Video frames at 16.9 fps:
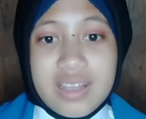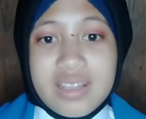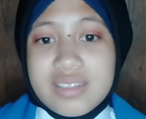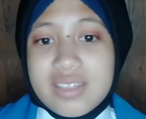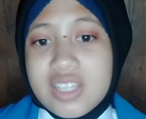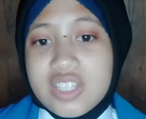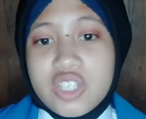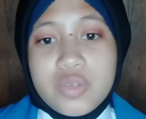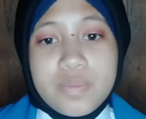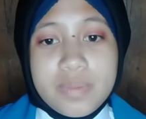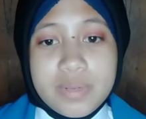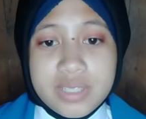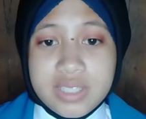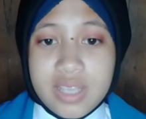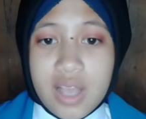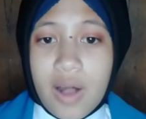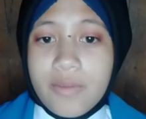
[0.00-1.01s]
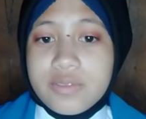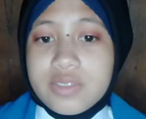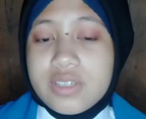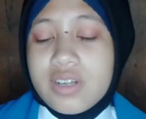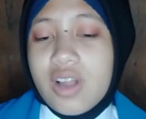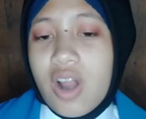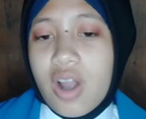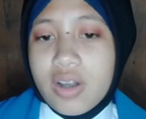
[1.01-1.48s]
that spread of the
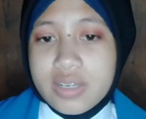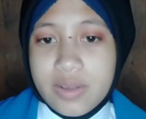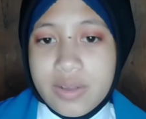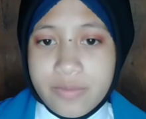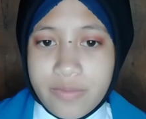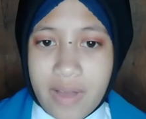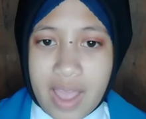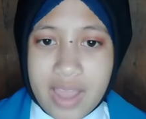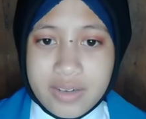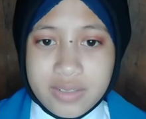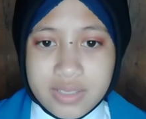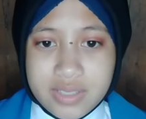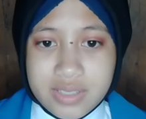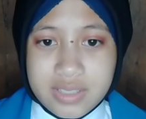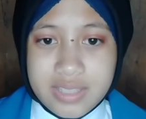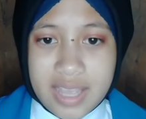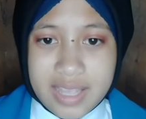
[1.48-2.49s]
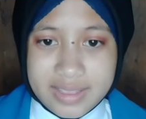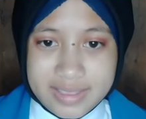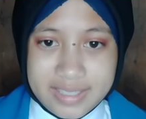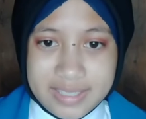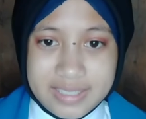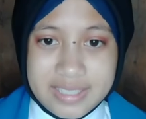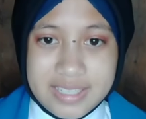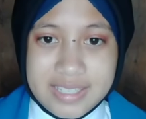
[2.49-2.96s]
coronavirus
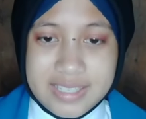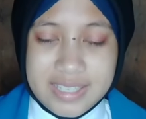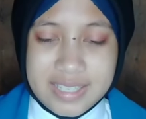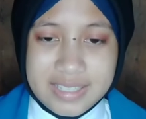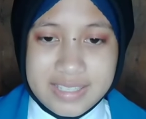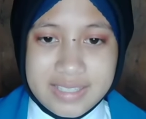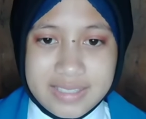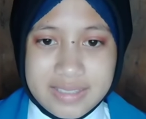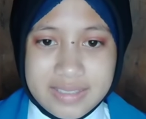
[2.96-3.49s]
19 disease.